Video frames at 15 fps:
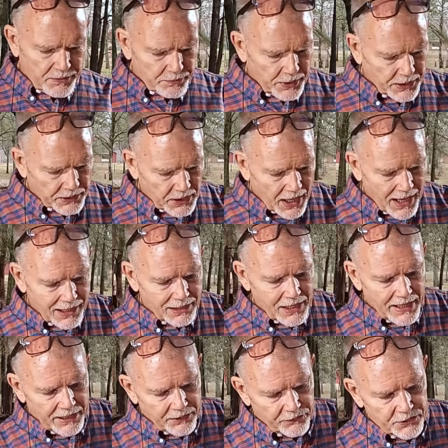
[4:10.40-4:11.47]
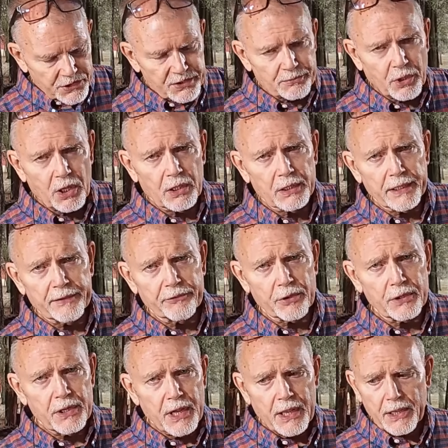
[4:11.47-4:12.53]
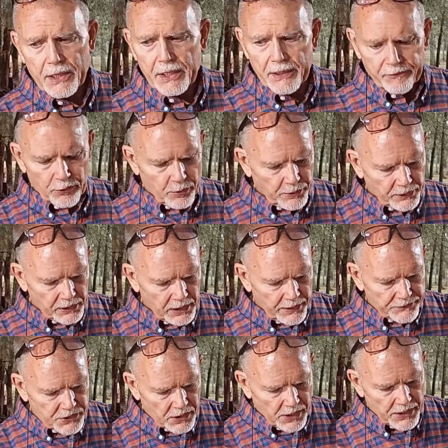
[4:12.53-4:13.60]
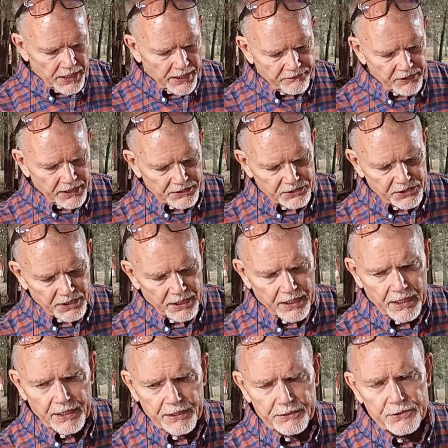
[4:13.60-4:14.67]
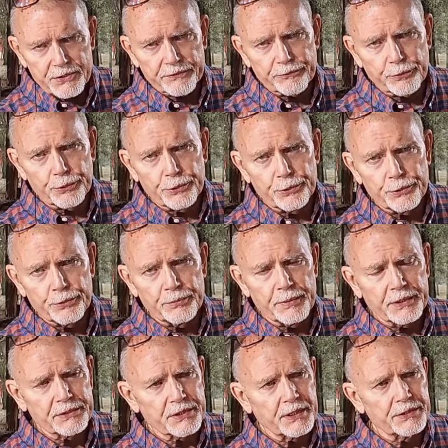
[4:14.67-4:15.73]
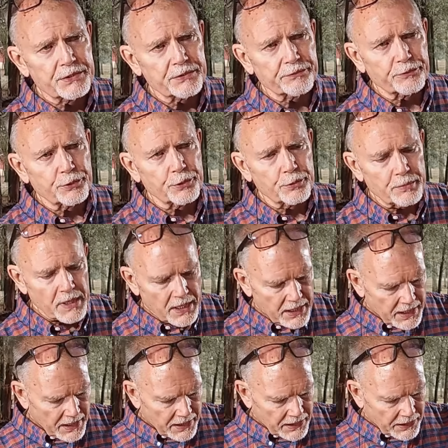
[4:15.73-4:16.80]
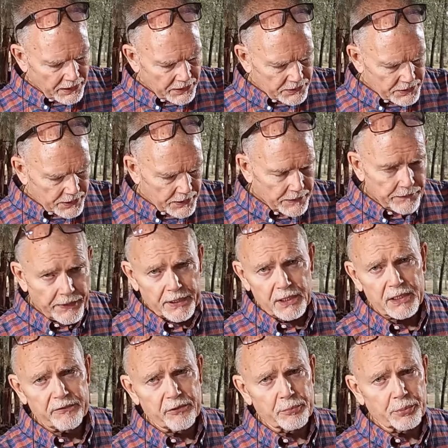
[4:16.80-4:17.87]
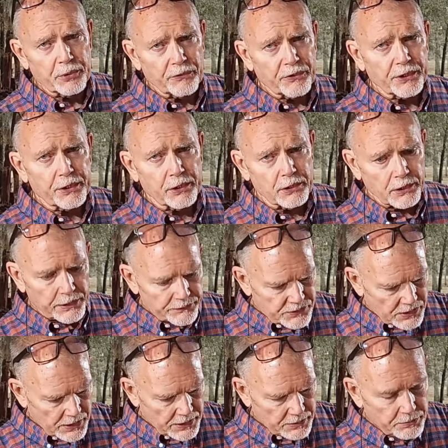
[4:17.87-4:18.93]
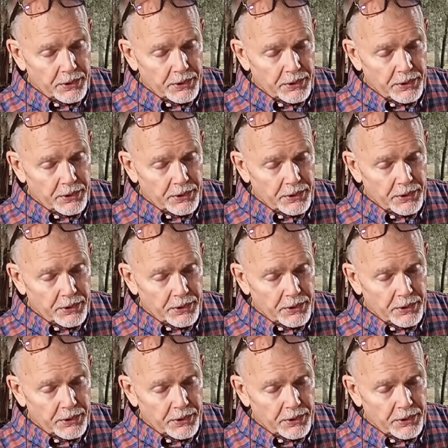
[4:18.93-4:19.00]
But I like the small lever, and even with gloves on, I've got tons of room, tons of room. And uh, I could even put thicker gloves on.